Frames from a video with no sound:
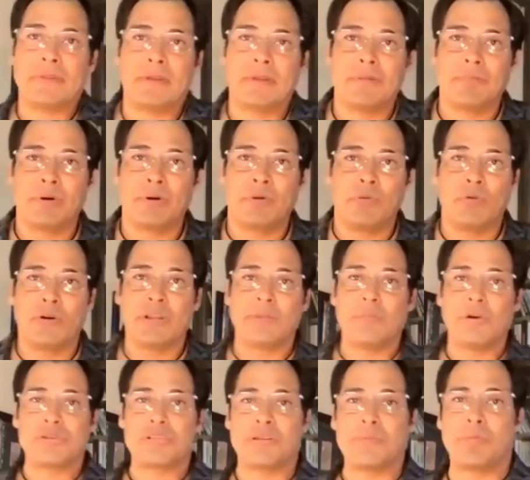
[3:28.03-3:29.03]
But one of the
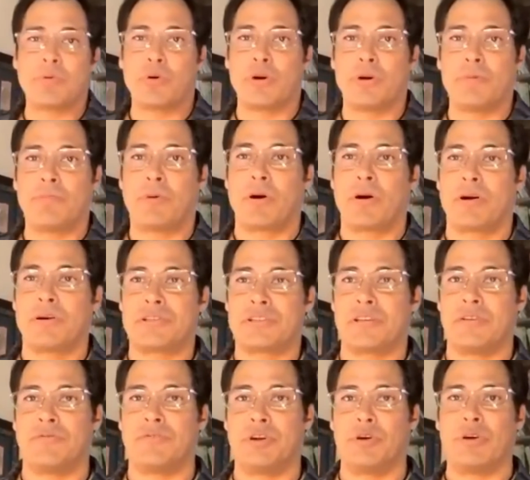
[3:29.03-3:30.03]
most important parts
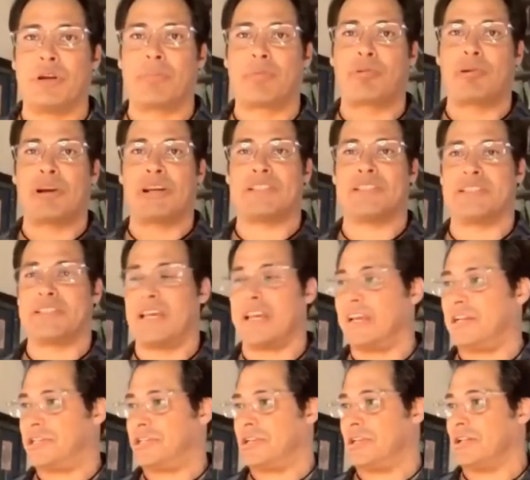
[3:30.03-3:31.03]
of doing a
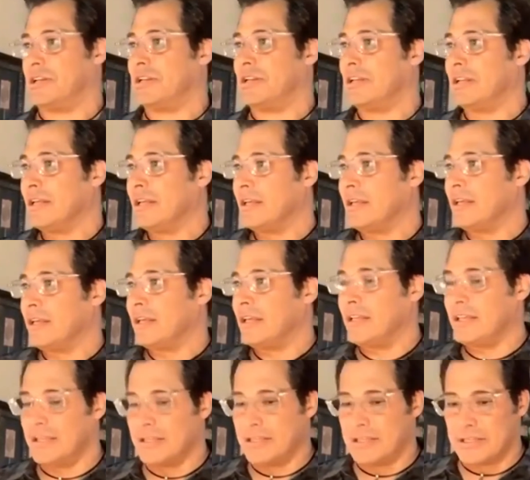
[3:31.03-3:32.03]
presentation
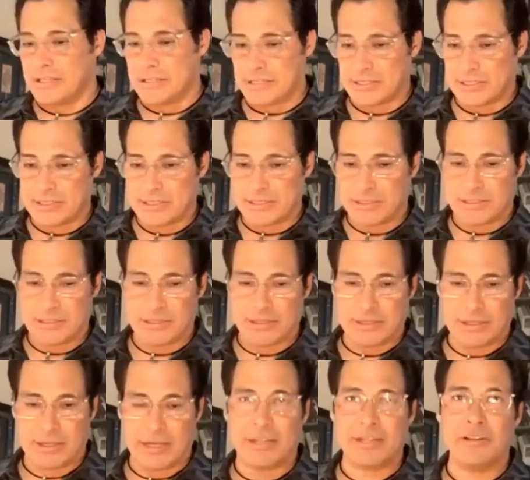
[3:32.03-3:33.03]
is
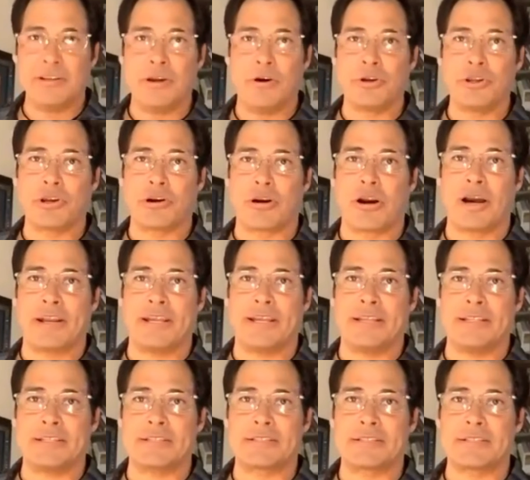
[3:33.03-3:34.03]
know your
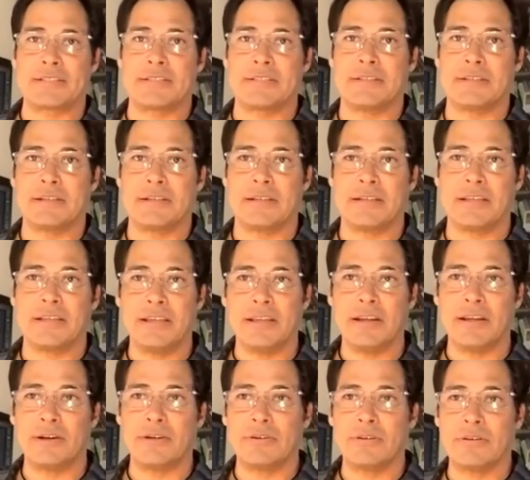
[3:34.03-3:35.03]
audience,
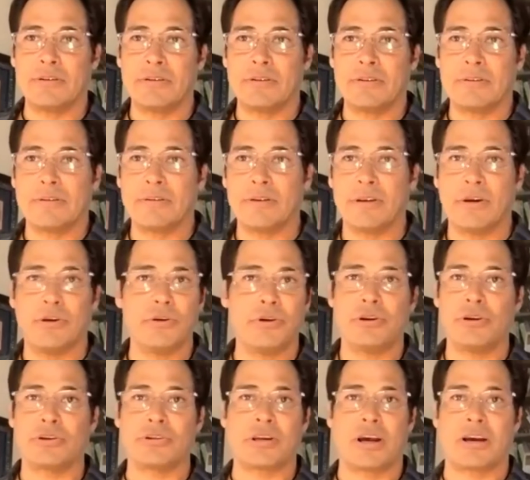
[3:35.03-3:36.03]
know who
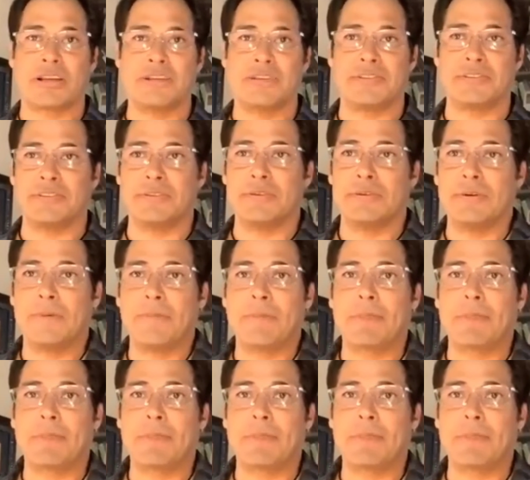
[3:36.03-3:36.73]
you're talking to.